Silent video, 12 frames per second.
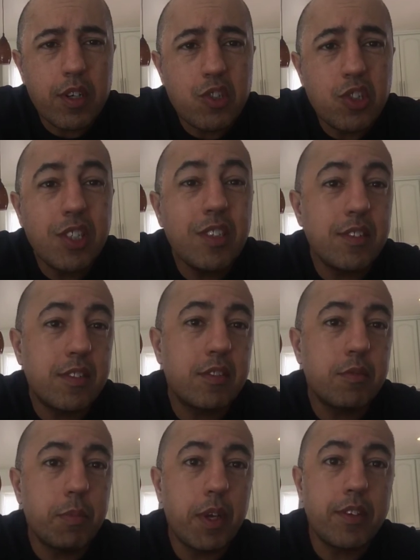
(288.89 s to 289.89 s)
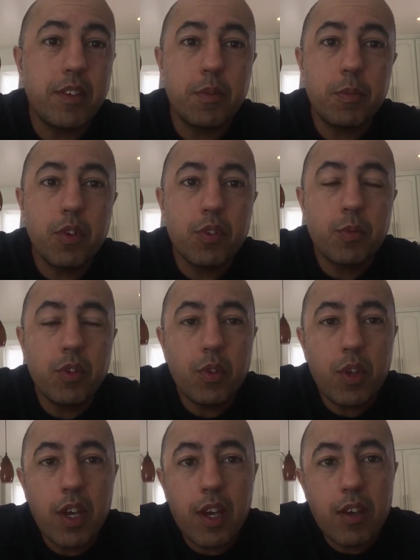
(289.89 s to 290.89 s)
genius, basically, to be honest with
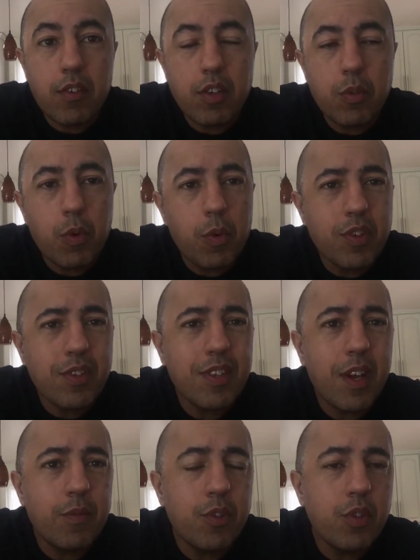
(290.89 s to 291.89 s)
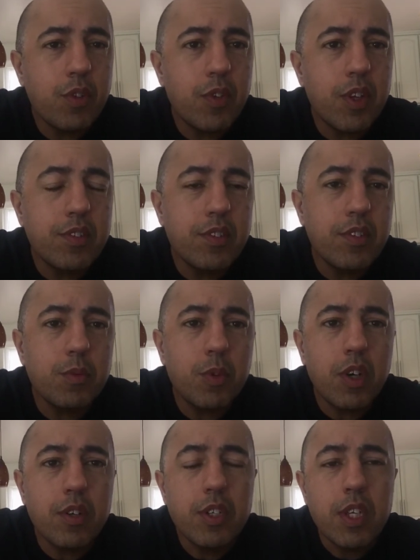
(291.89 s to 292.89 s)
you, here. I mean, we went to Stanford University as
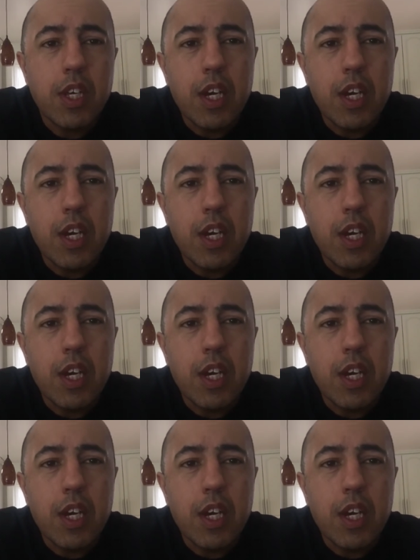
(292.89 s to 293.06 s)
well.